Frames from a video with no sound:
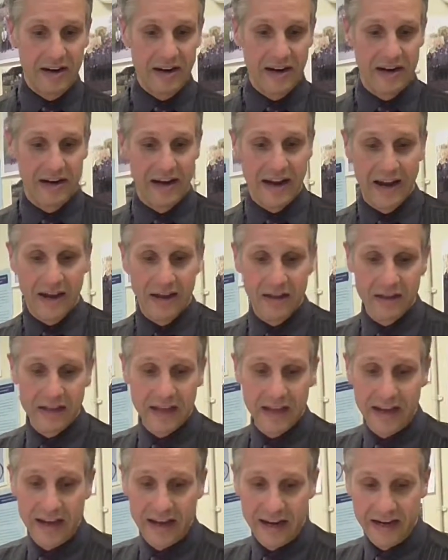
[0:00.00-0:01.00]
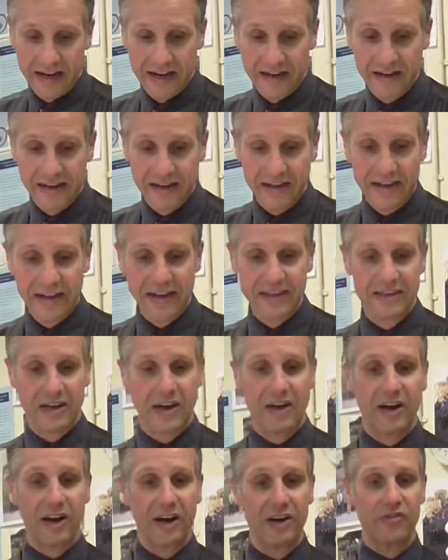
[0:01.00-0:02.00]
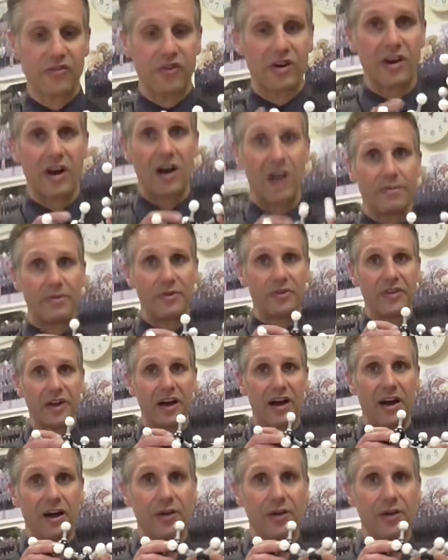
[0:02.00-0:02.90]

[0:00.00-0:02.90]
An alkane is a hydrocarbon that